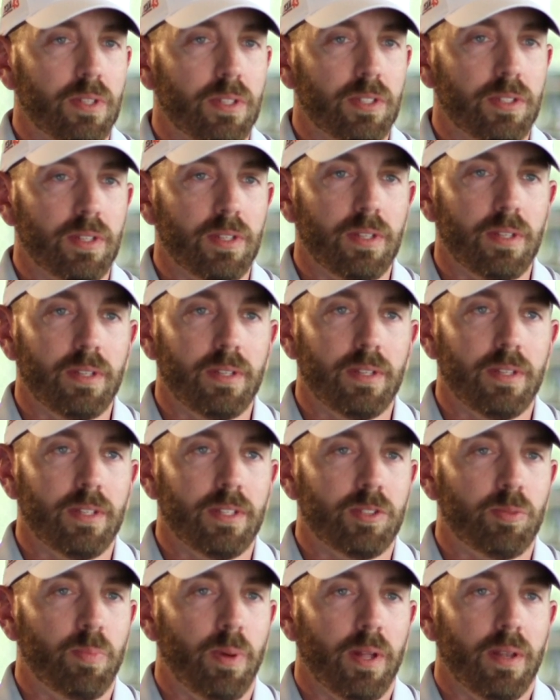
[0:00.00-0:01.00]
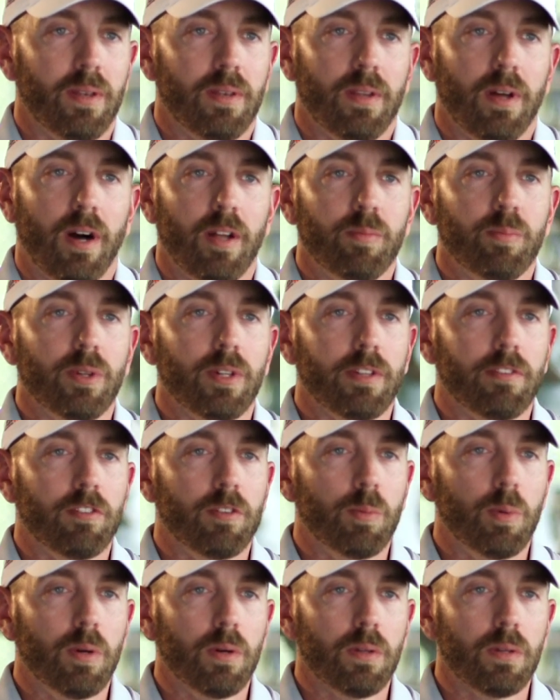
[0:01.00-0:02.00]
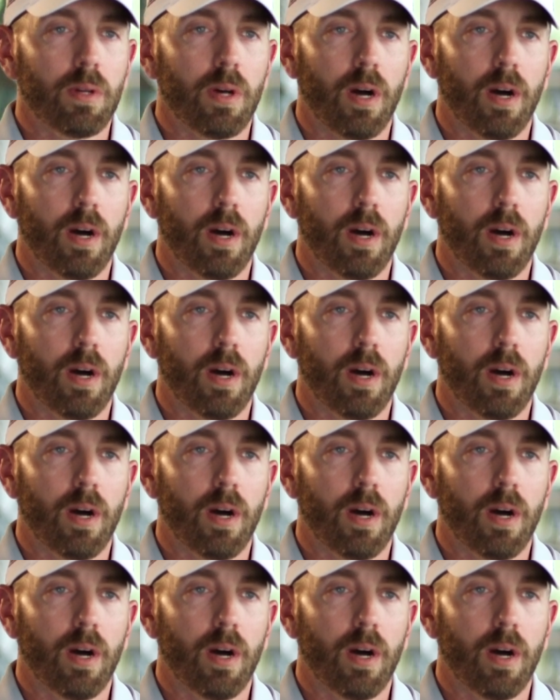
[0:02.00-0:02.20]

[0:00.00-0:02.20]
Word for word: is, has been unbelievable.